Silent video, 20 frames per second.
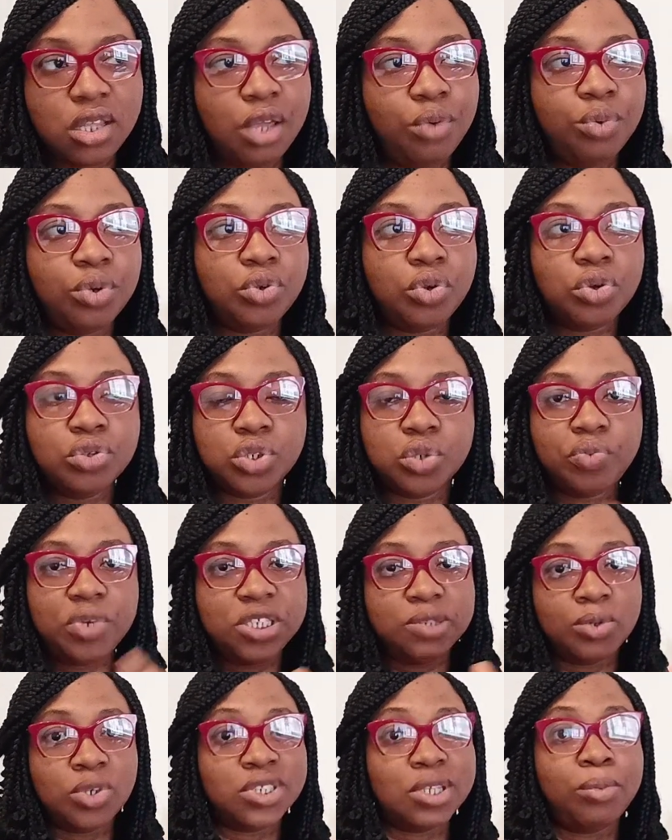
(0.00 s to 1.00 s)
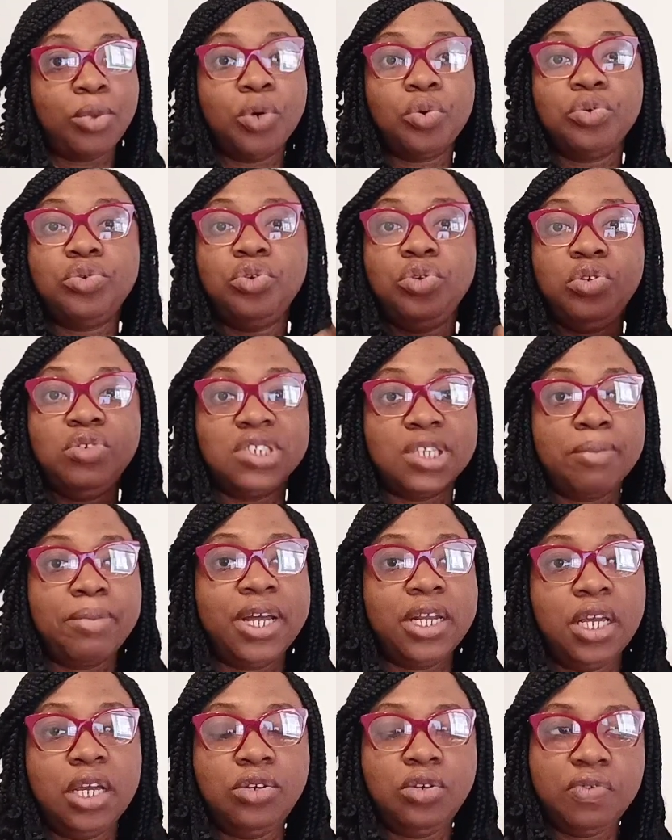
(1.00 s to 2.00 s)
They would go to waste because I'm not going to use
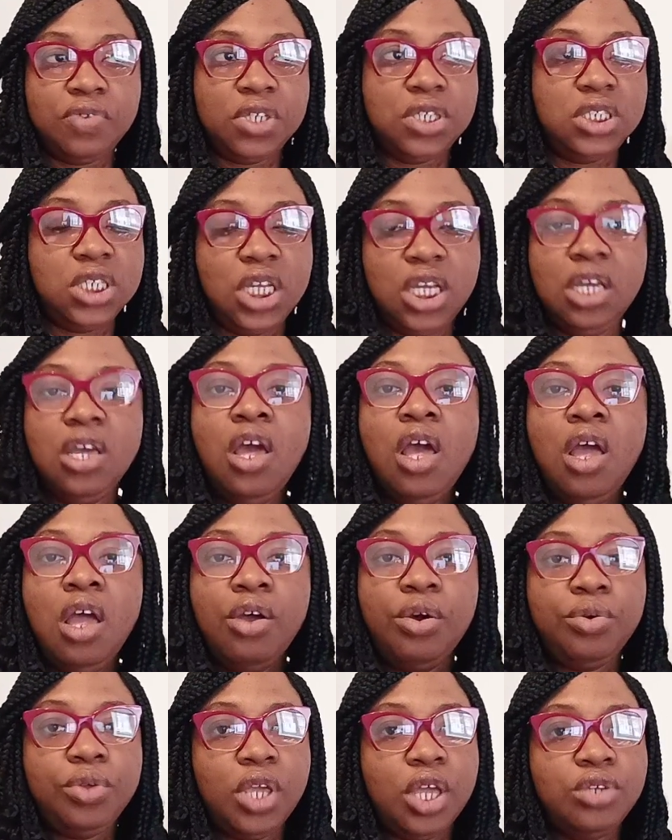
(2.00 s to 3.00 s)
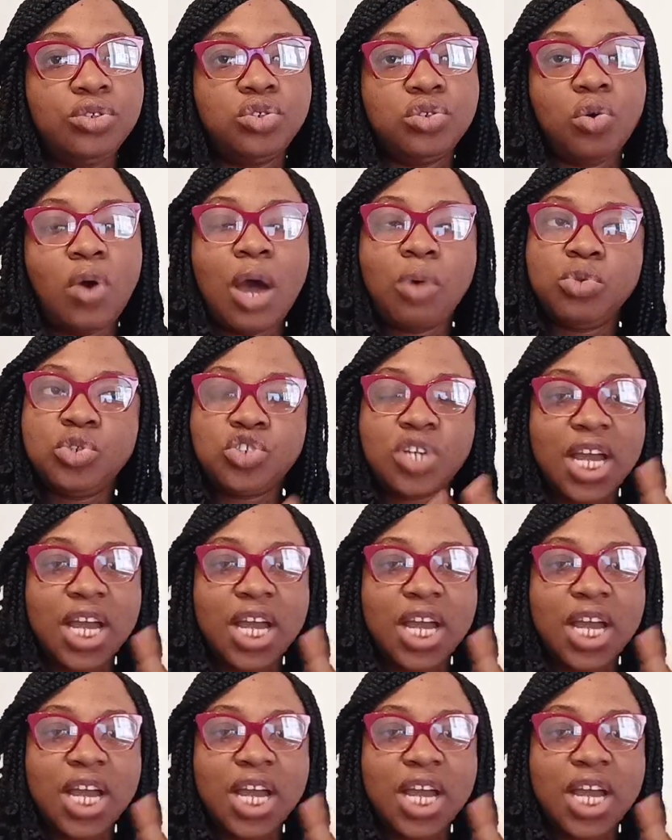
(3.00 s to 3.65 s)
them at the end of the day. Okay, so I